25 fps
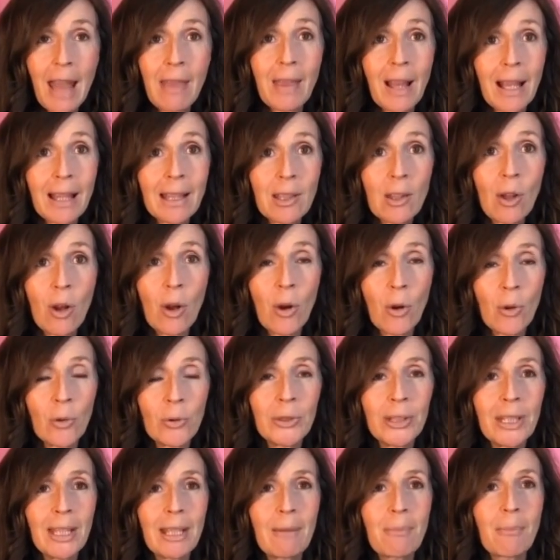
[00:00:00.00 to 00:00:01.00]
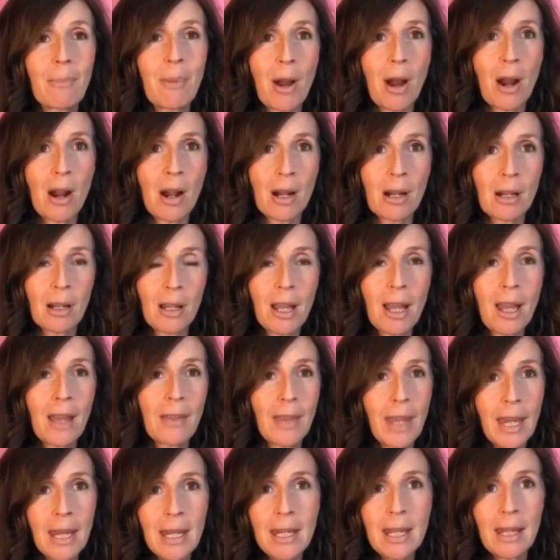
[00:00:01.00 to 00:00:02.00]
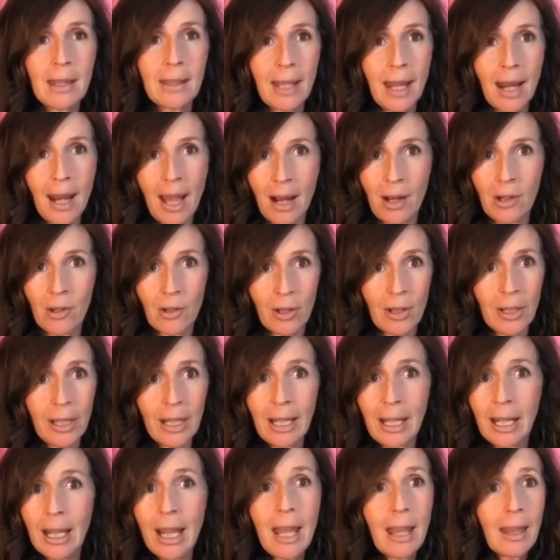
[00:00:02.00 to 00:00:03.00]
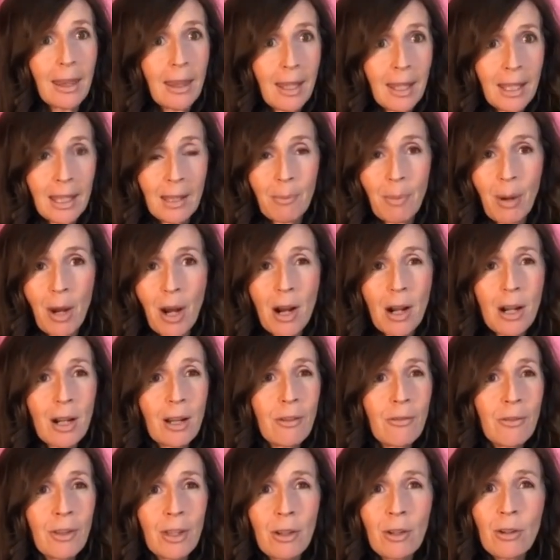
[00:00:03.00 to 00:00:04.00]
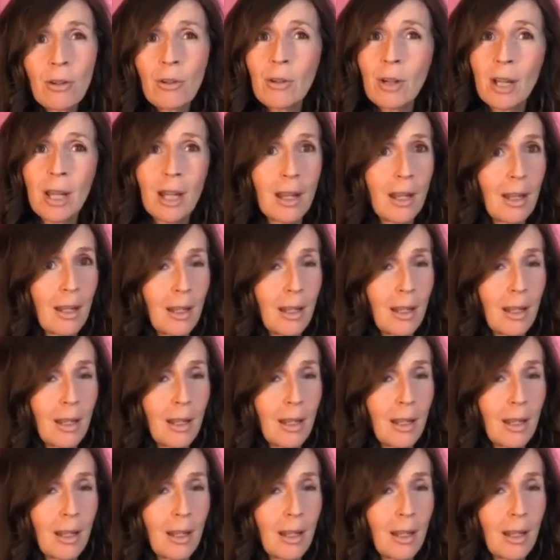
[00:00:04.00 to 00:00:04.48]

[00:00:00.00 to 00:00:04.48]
That's the only part that needs that extra clean. This part of you,